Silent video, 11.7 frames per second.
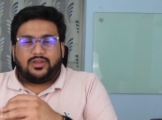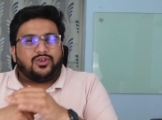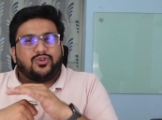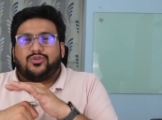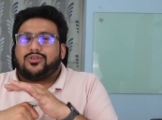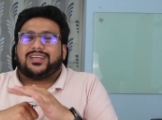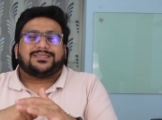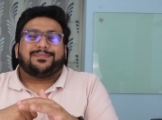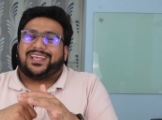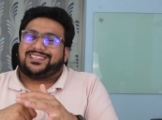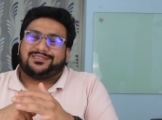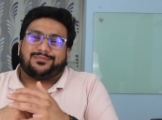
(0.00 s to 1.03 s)
Google has
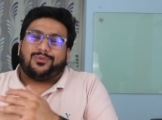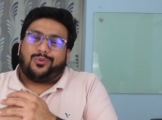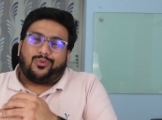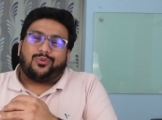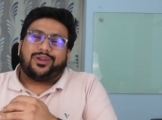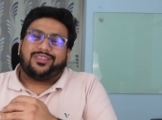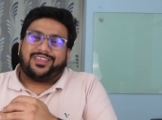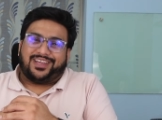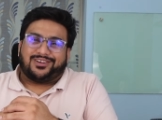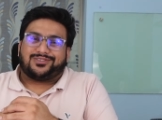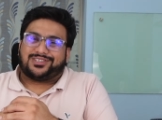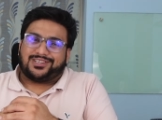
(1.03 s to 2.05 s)
made some really
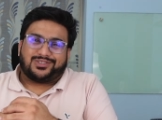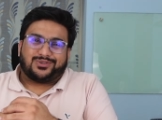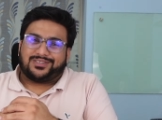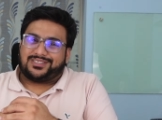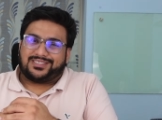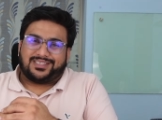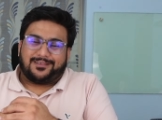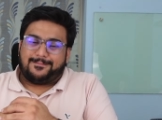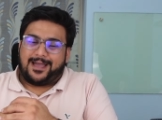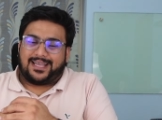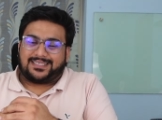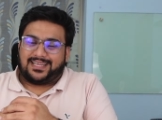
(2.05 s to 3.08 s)
interesting choices in the
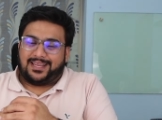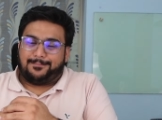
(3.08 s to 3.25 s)
past,